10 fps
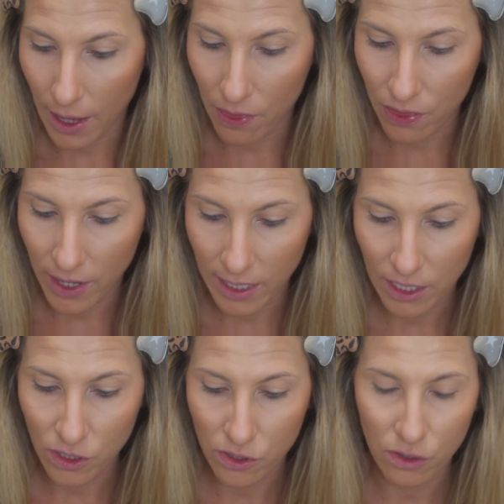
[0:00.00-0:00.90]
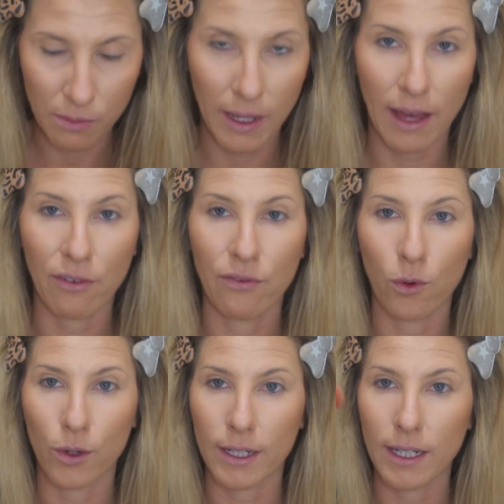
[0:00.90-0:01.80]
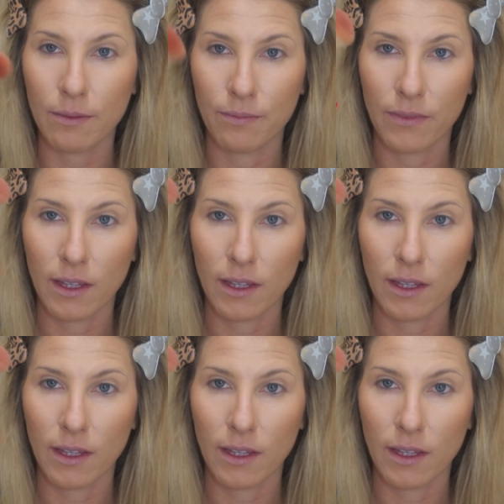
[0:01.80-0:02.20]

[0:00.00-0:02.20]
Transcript: and then I just use my F40.